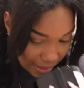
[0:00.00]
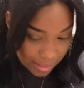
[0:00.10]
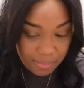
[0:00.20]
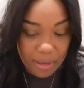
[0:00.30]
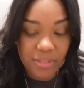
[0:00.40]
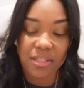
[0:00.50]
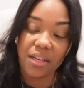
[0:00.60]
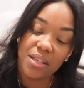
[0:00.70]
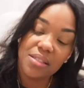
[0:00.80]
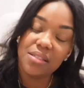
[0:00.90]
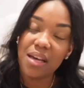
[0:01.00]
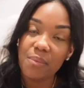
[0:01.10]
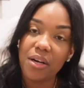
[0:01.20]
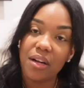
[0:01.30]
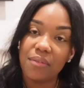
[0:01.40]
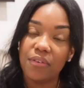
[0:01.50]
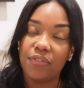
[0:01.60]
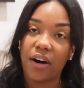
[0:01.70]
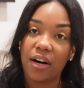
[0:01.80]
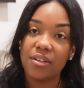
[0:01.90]
And it smells good. It's somewhat of a
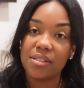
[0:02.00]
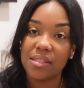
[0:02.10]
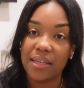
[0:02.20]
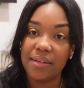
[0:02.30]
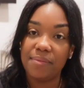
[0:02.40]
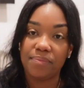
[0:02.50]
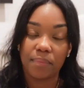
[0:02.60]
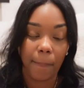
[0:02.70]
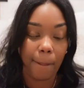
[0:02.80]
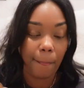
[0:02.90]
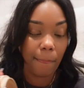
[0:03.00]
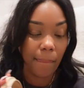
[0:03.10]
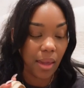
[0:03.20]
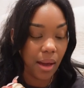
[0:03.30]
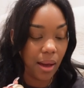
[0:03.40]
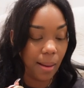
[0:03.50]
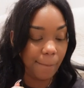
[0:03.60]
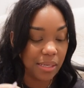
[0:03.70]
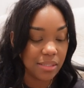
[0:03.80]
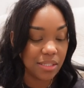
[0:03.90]
fall scent.
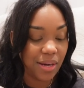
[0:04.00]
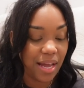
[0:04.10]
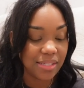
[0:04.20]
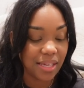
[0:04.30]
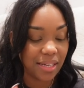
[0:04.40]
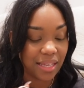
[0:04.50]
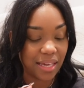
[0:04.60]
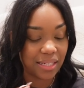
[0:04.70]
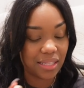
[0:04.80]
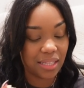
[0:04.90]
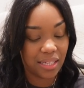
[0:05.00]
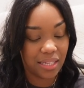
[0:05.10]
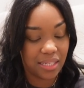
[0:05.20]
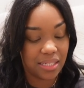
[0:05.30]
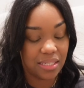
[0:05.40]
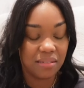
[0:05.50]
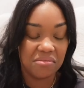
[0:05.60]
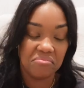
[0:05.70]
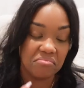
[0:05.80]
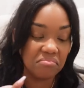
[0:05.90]
But it still has like that
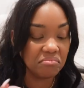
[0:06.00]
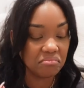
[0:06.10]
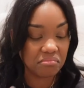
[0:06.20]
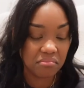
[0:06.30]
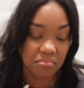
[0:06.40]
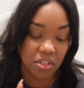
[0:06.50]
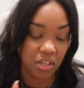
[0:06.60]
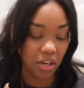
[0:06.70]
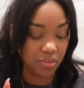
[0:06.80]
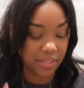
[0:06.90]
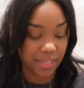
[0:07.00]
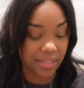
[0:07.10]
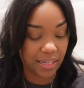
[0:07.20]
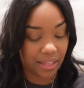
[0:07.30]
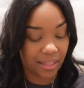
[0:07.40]
clean, you know, scent that I